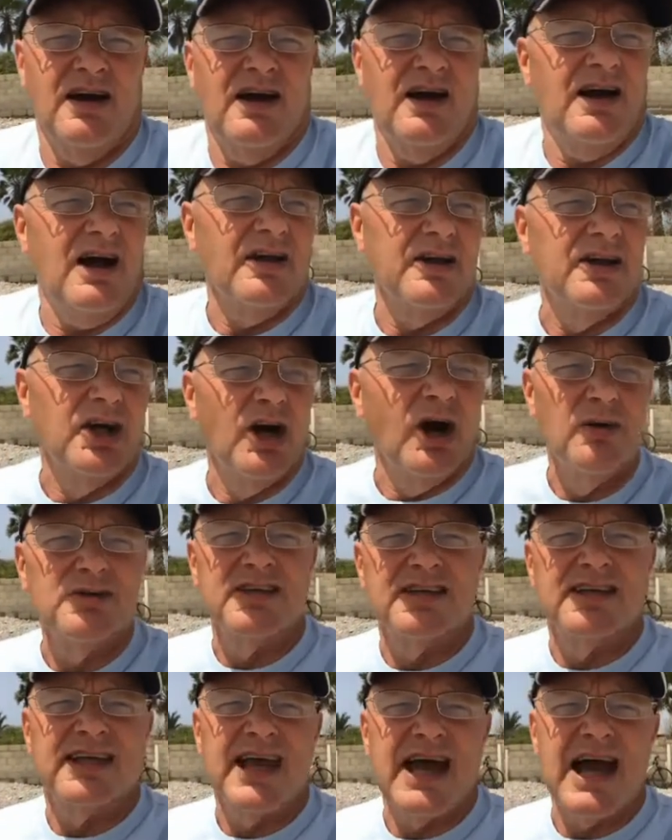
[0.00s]
I can go
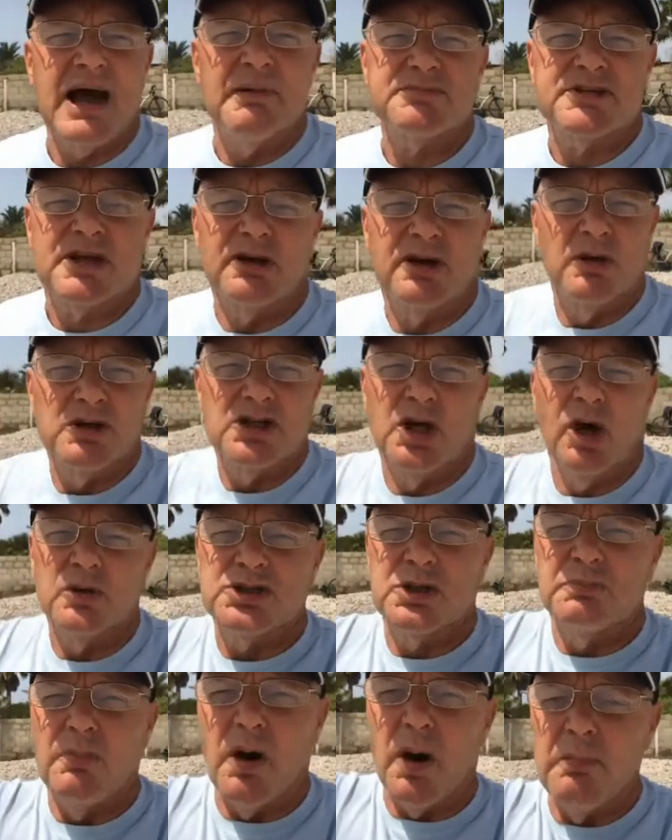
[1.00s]
to the camps. I go
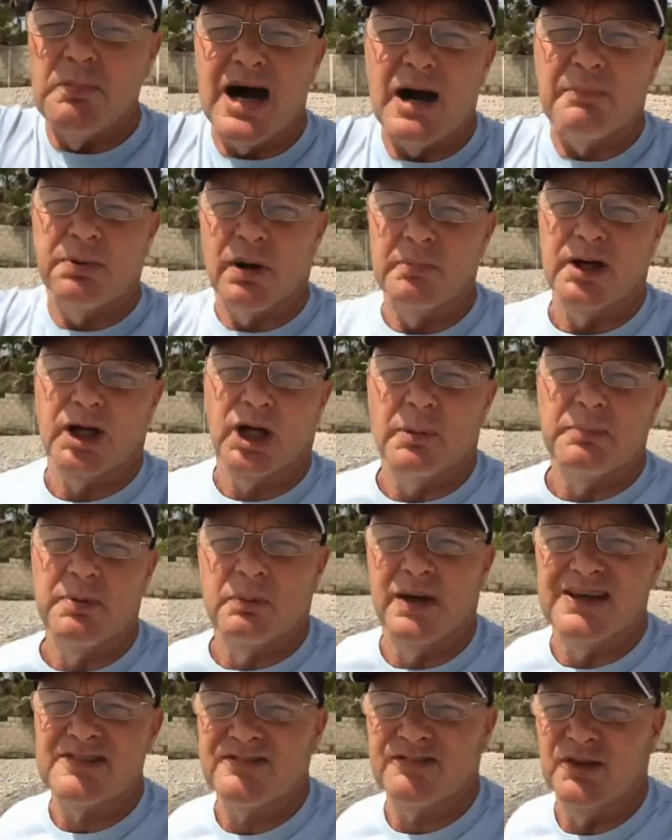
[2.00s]
to Montmartre
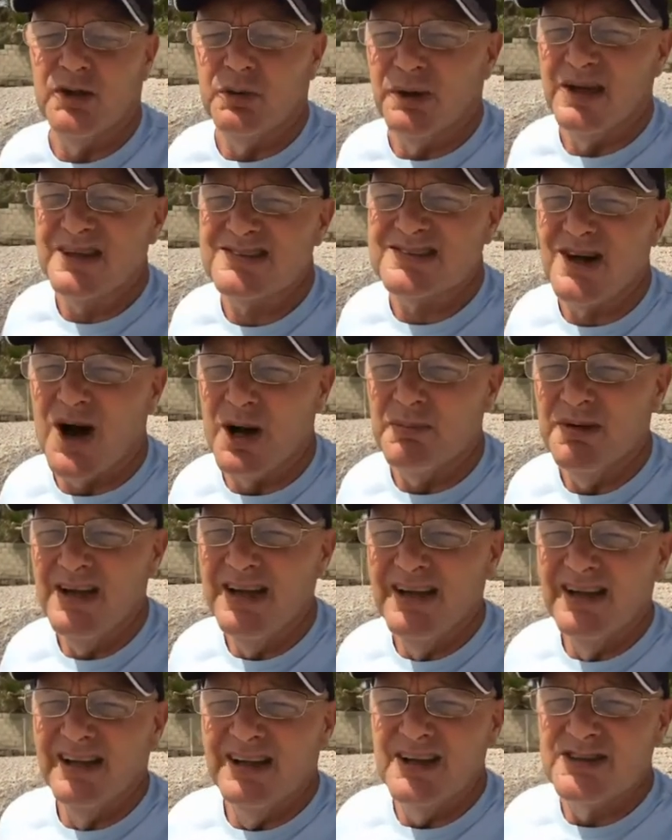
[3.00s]
probably a few weeks time.
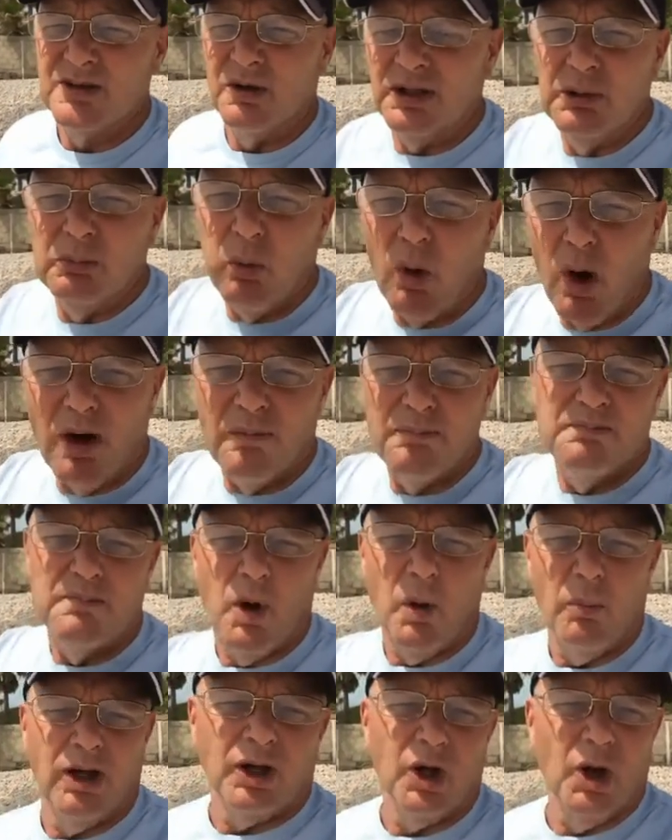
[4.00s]
There's only one
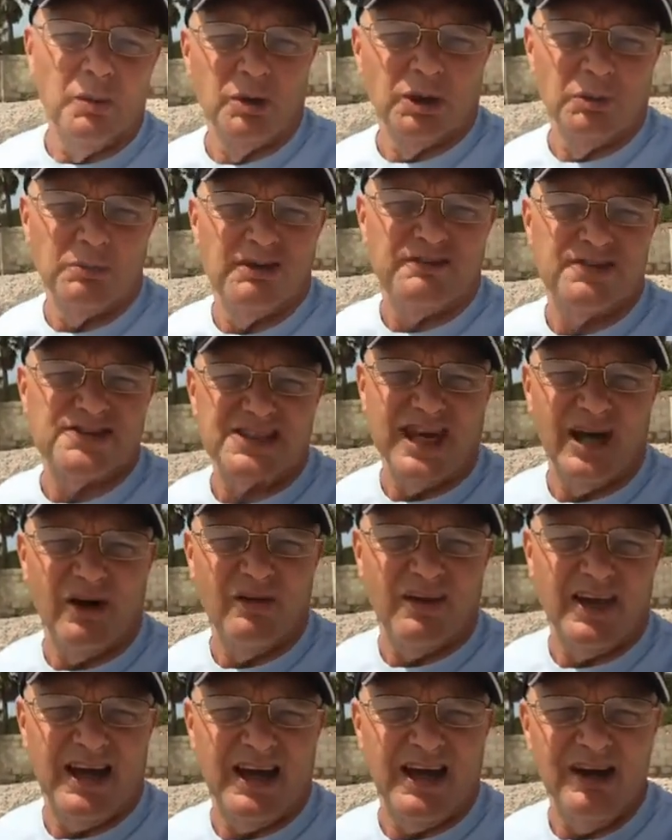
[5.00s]
mobile home going to be for sale
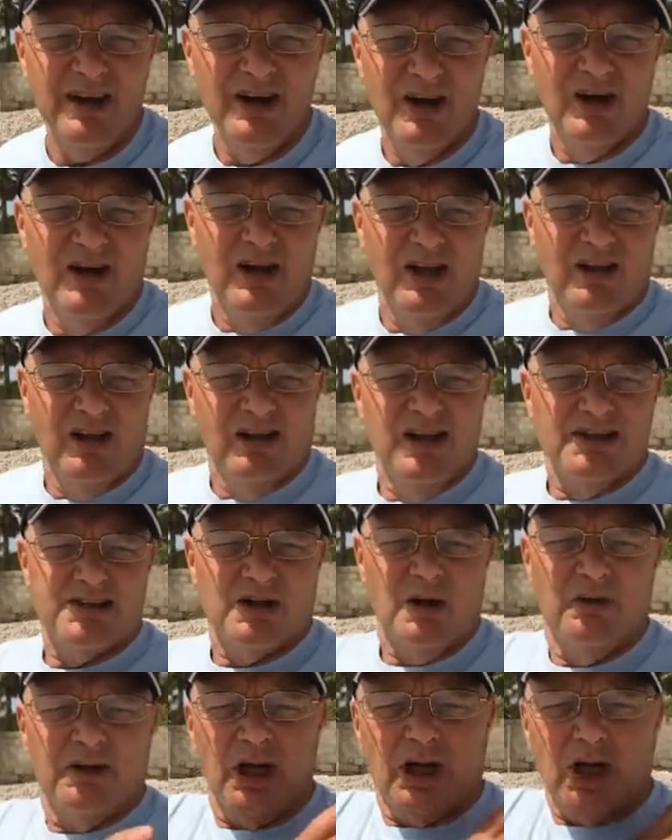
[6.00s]
there. There's
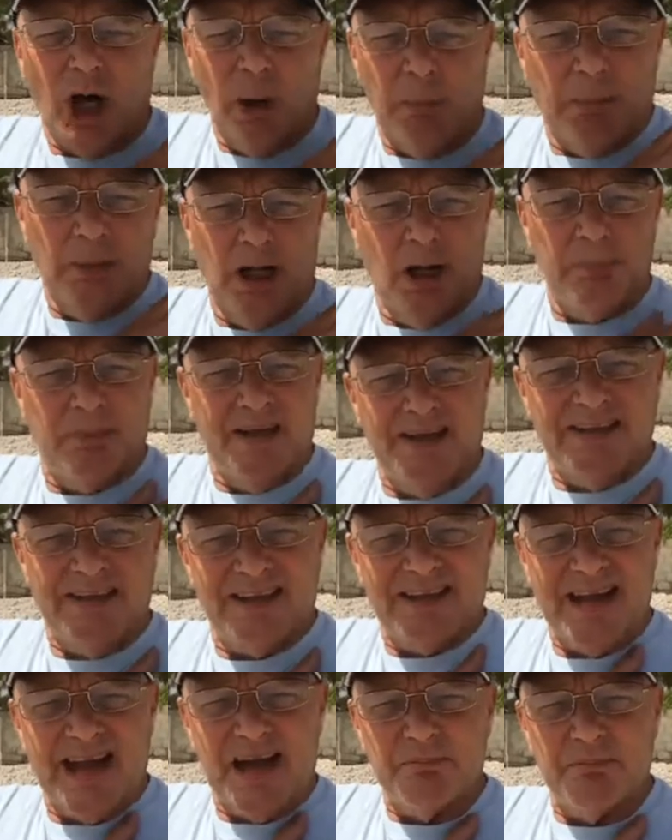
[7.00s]
only a couple up in
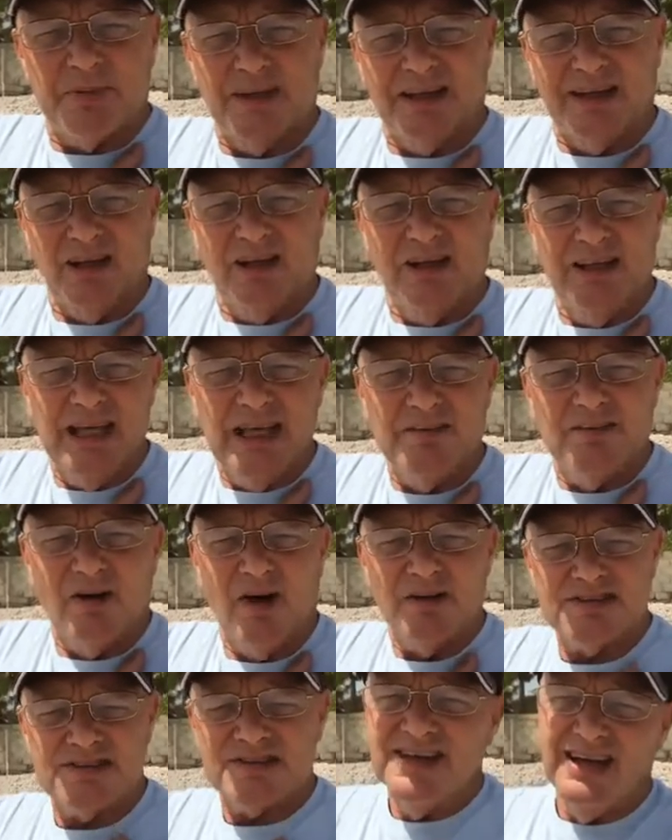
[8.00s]
camping
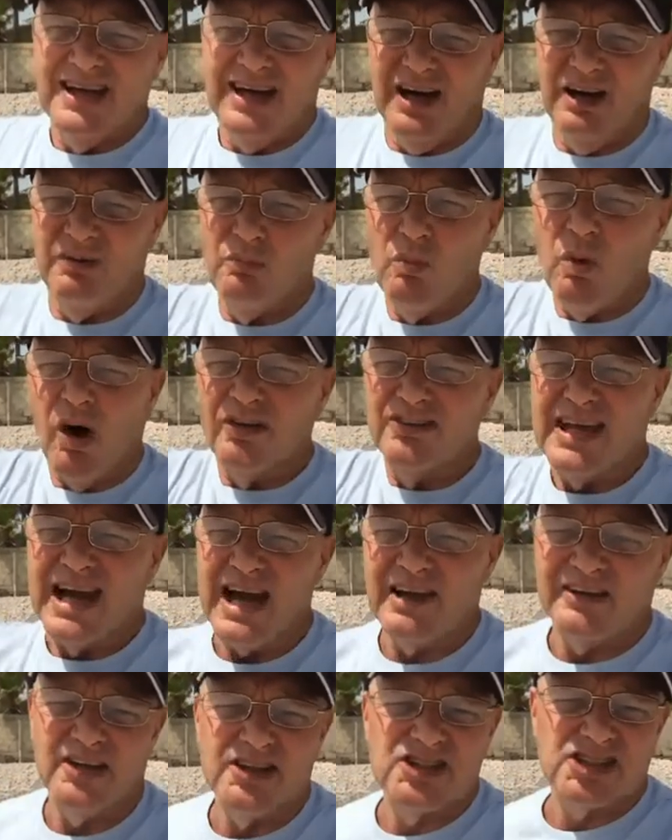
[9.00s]
Olivos and one
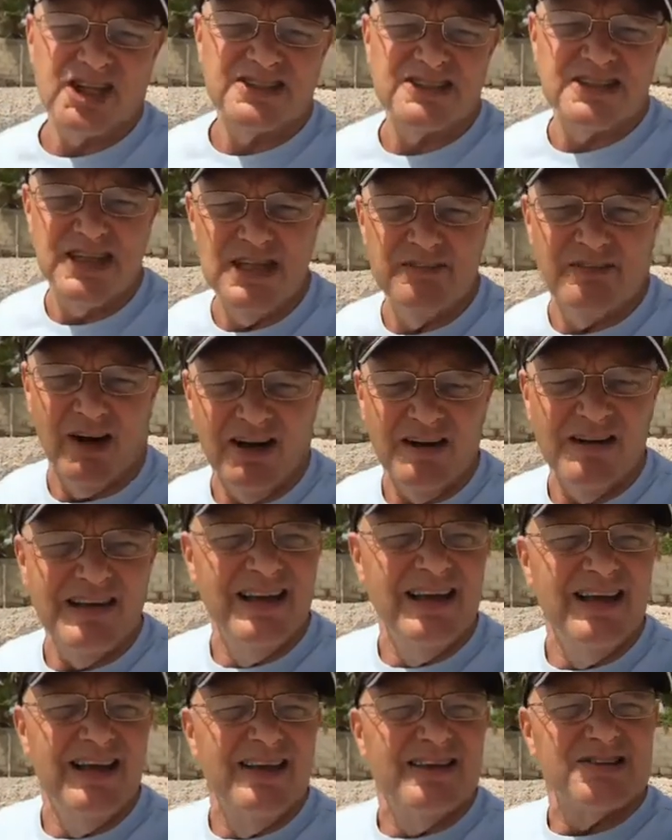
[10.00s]
down in Chativa.
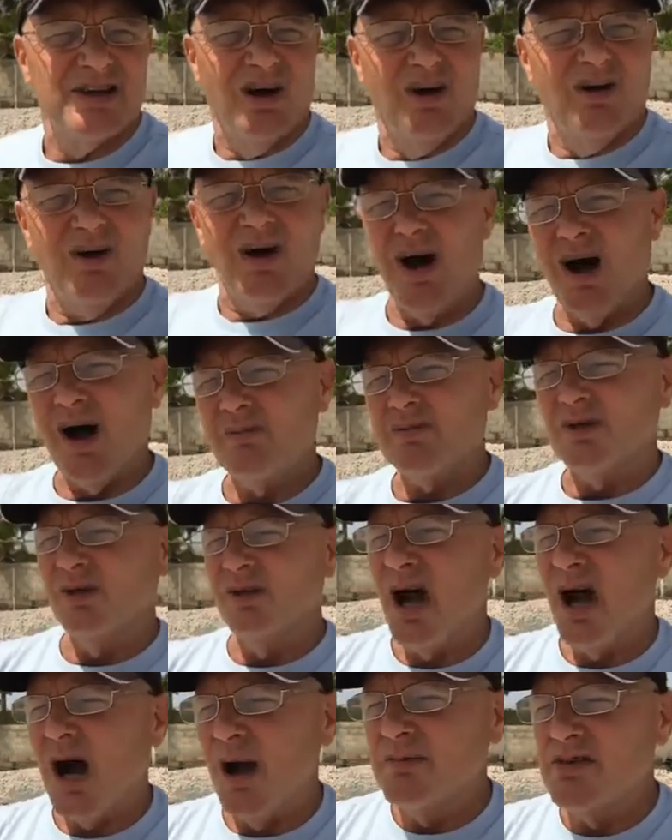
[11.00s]
So I'm
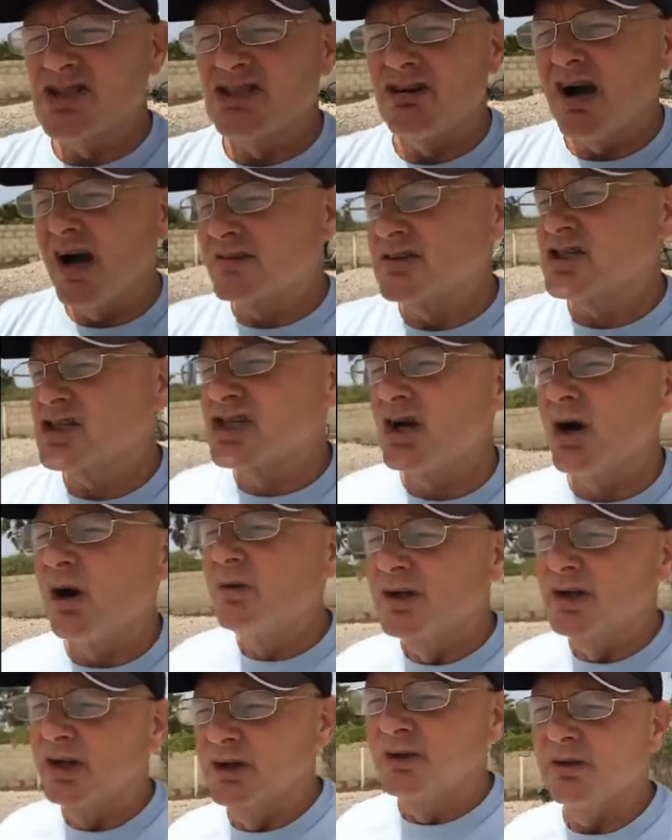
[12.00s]
trying to show
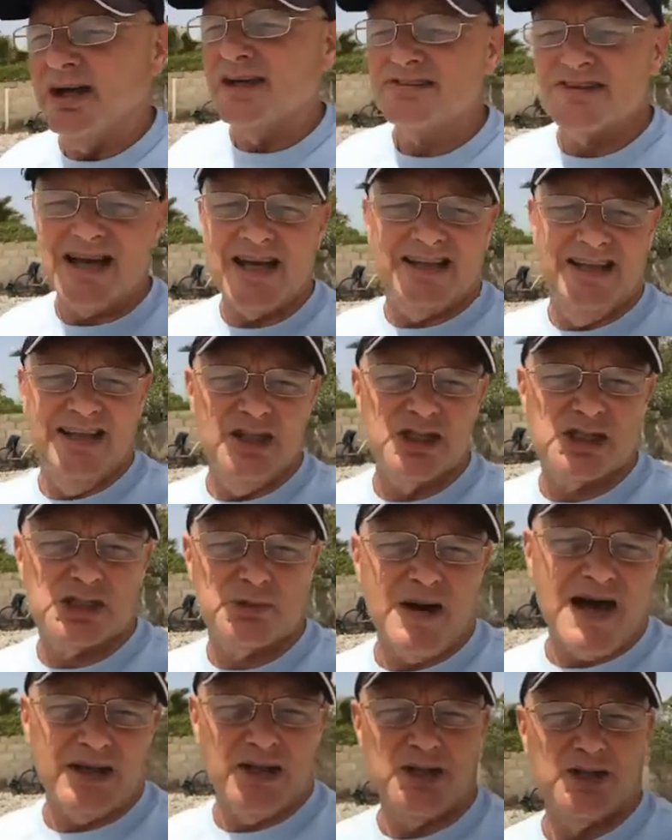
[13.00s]
you exactly the
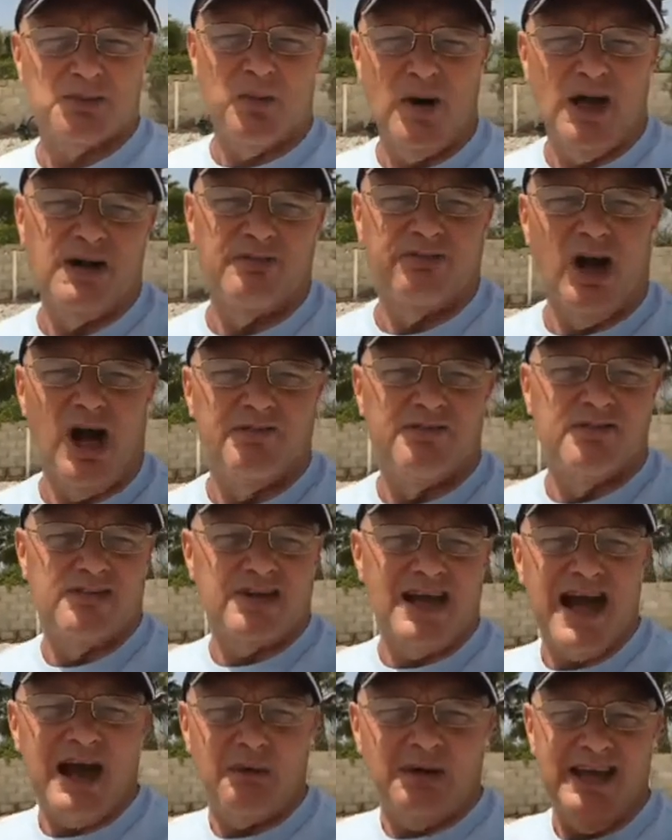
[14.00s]
Spanish way of life. It's
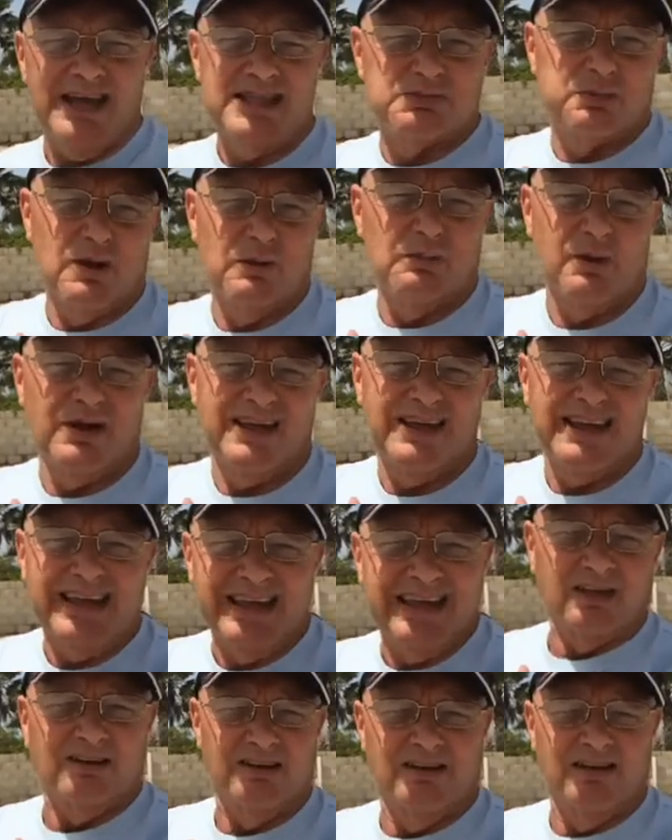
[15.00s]
how it is when we're
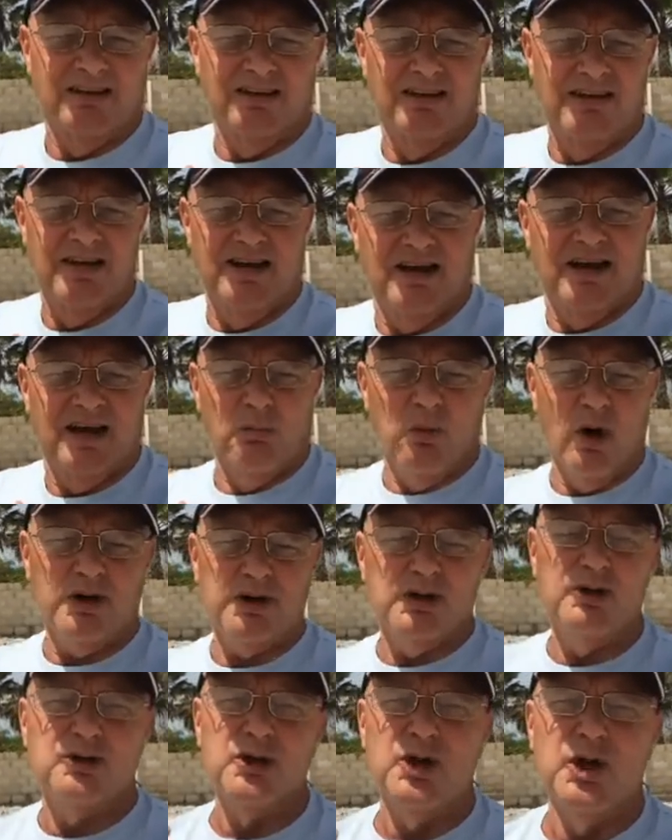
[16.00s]
here, and what
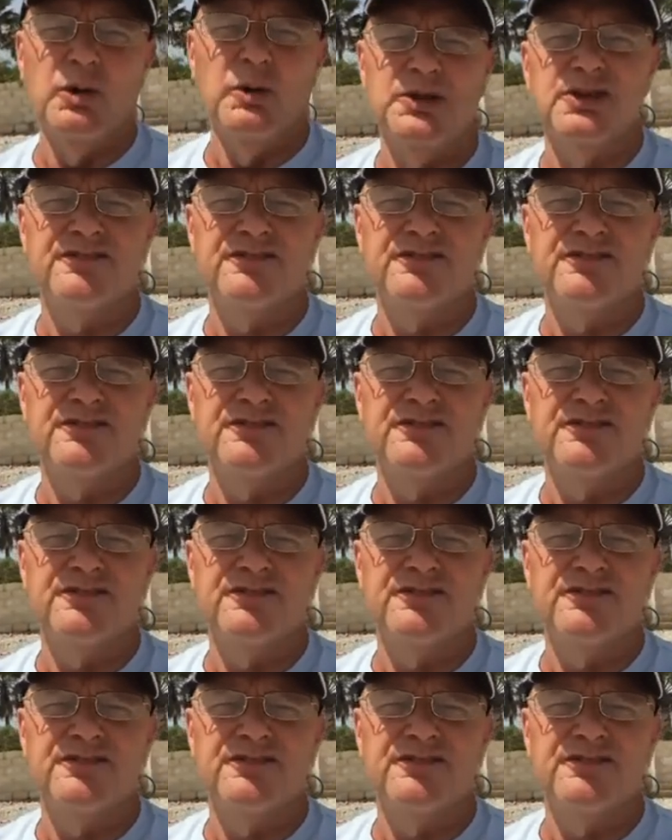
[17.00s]
you do when you